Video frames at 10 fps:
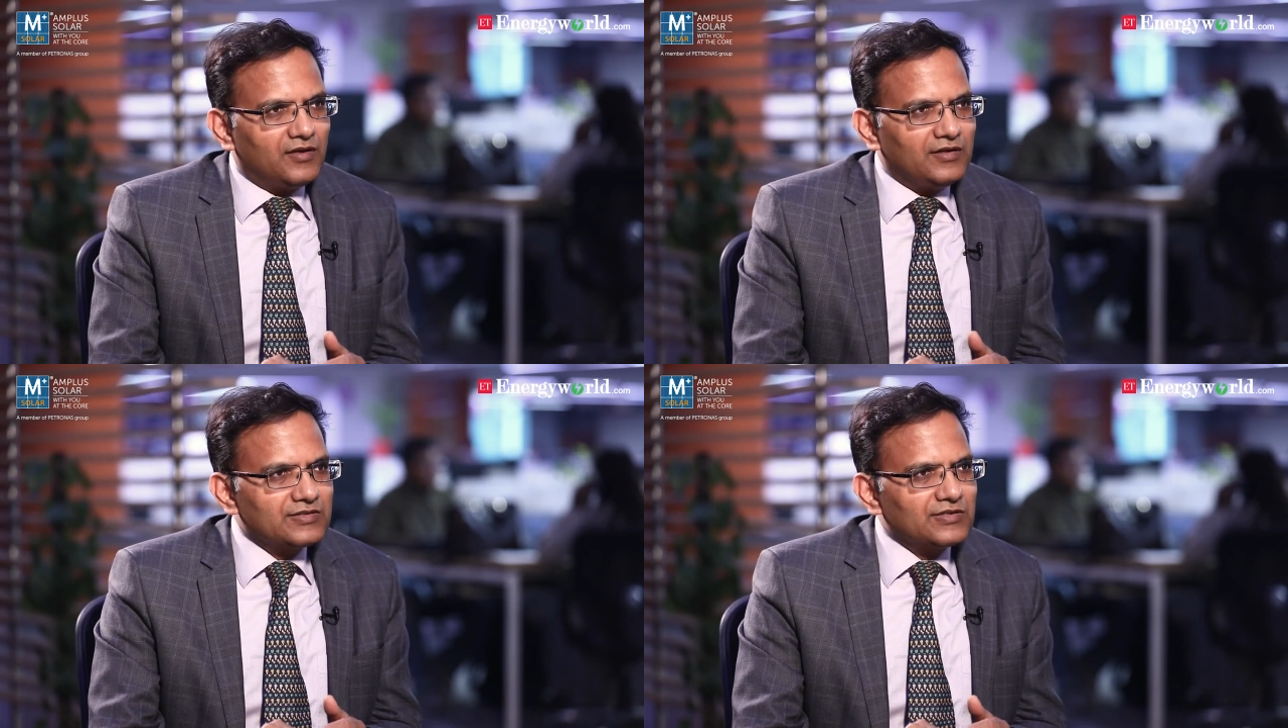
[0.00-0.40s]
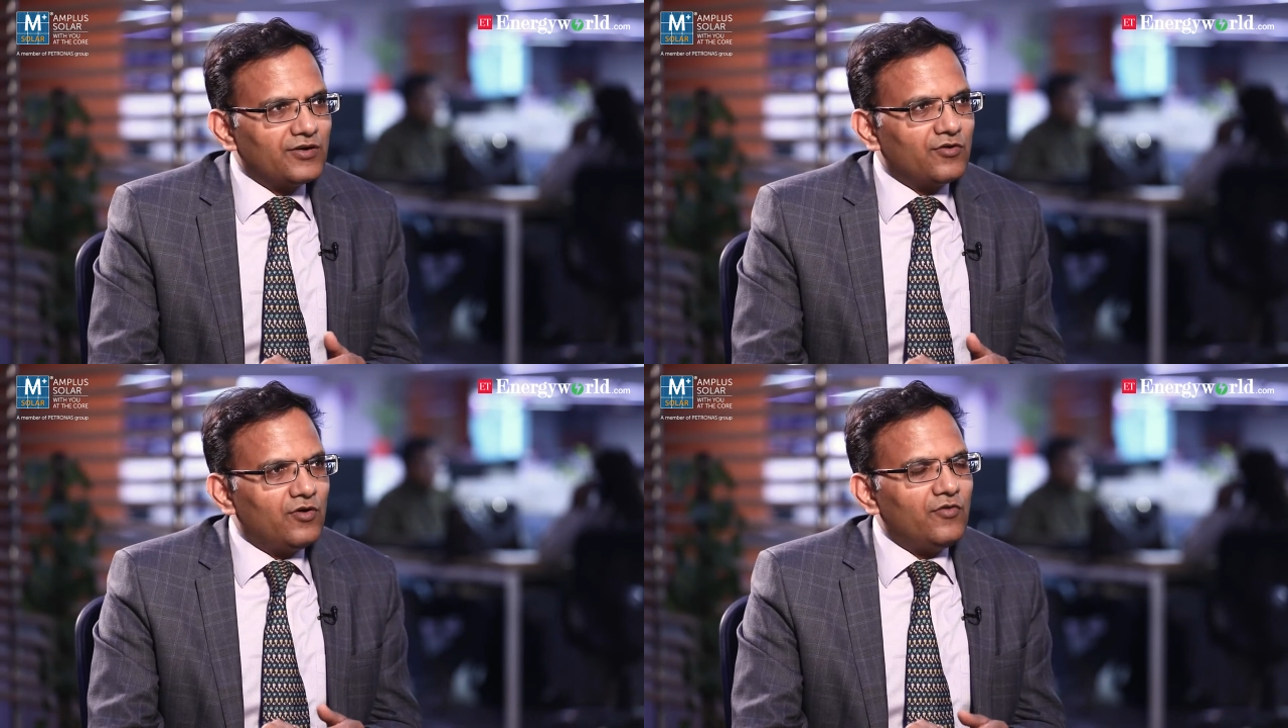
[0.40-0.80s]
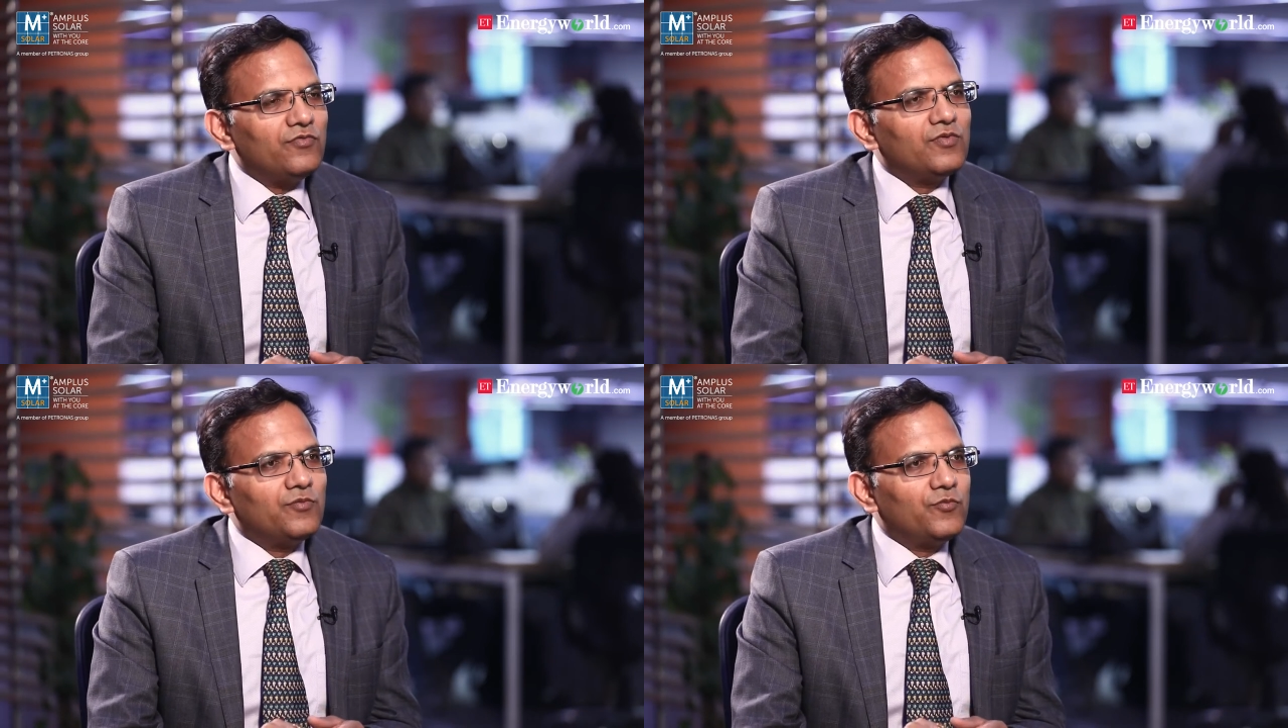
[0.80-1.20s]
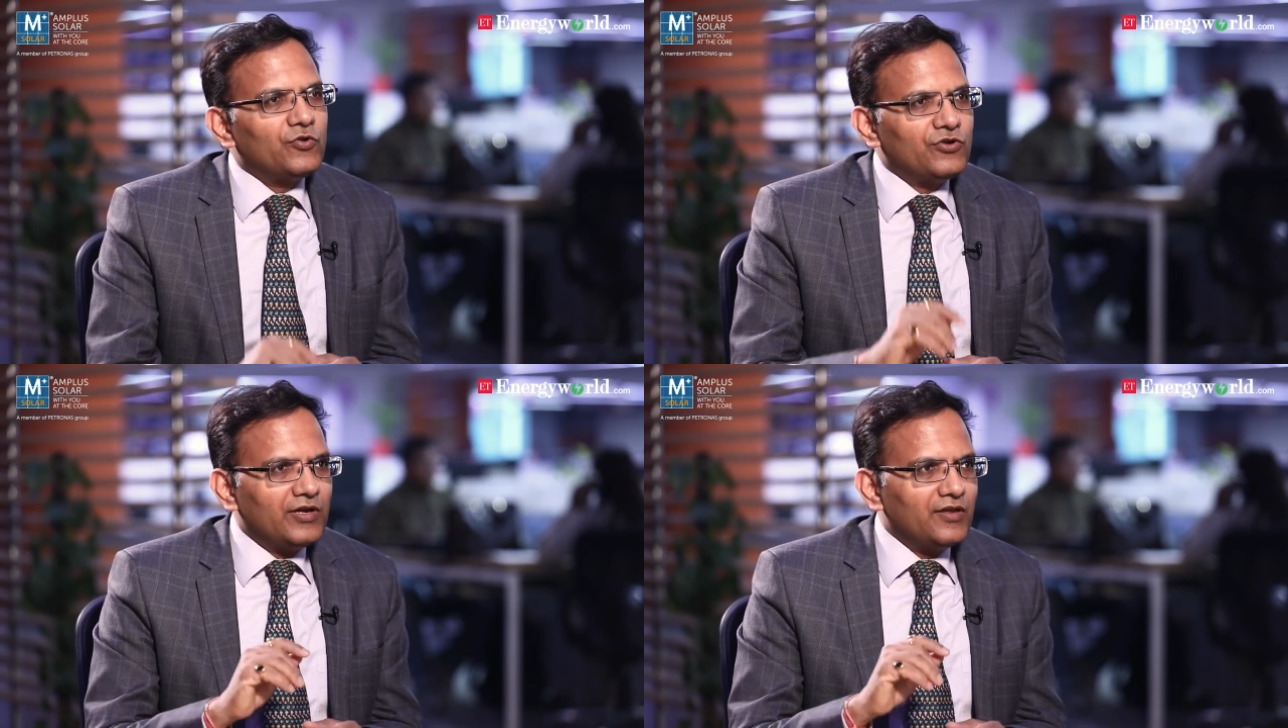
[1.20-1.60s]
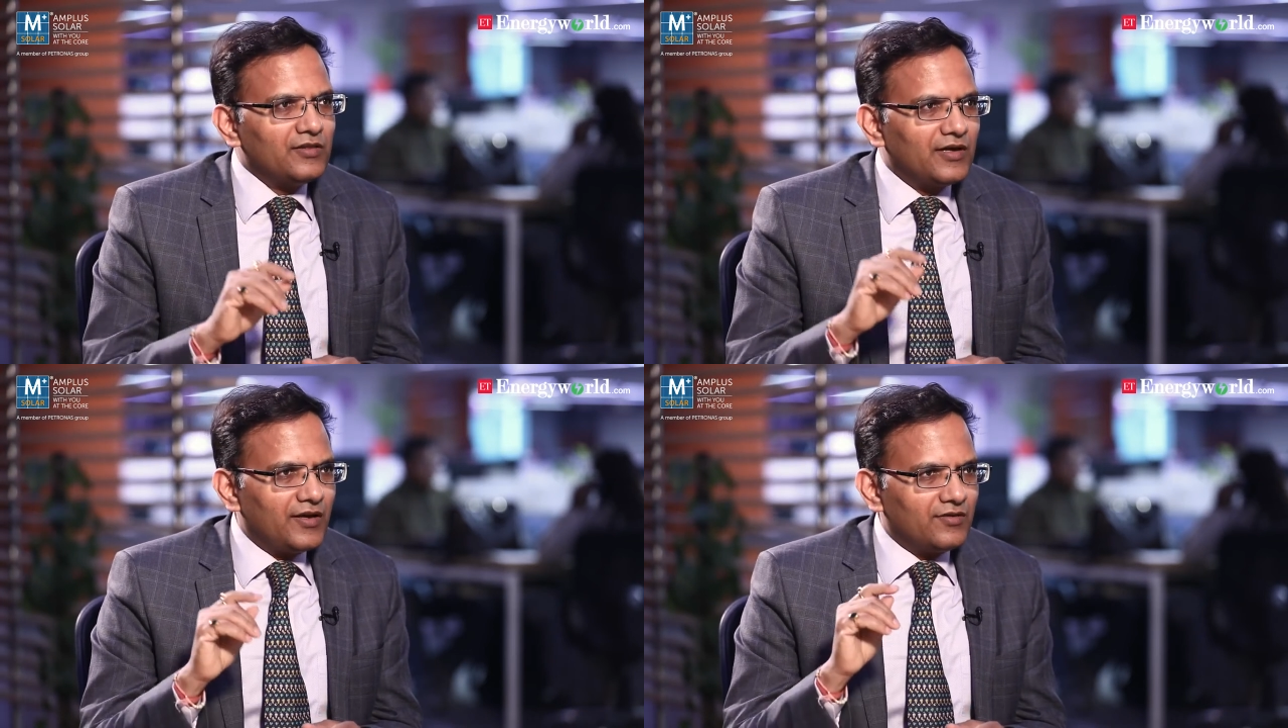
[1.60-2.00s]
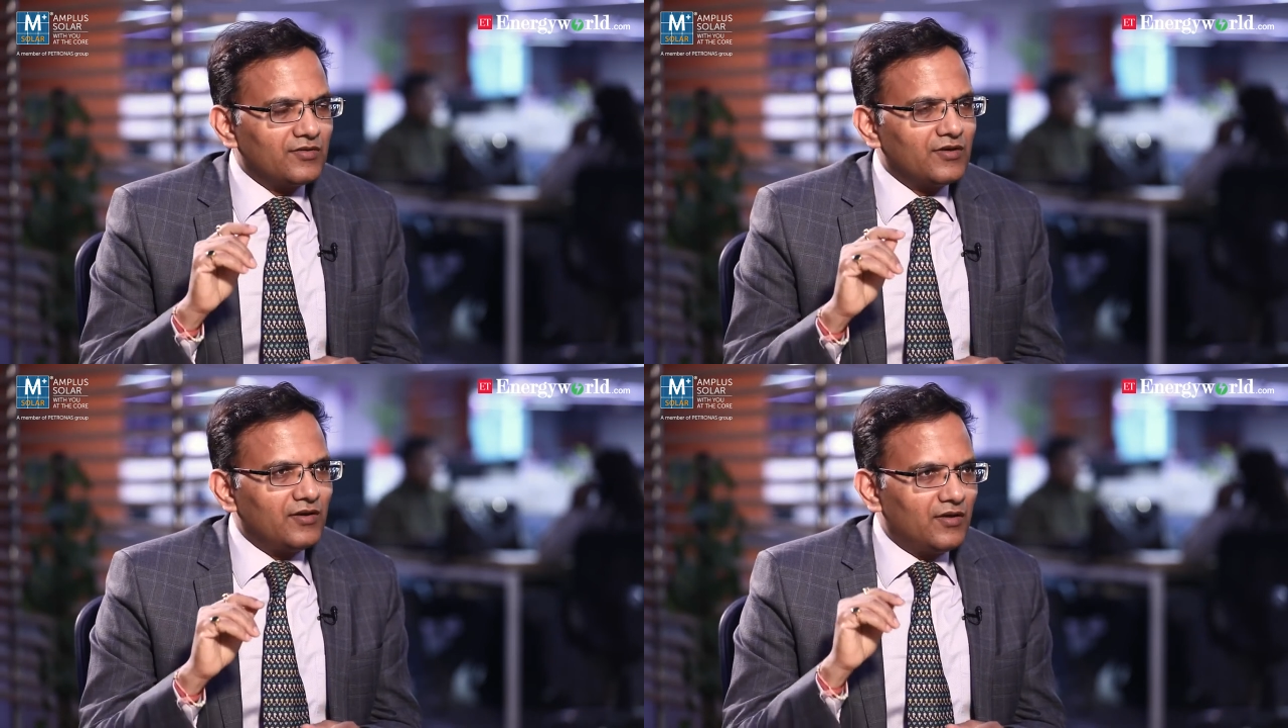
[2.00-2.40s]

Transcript: Instead of pushing that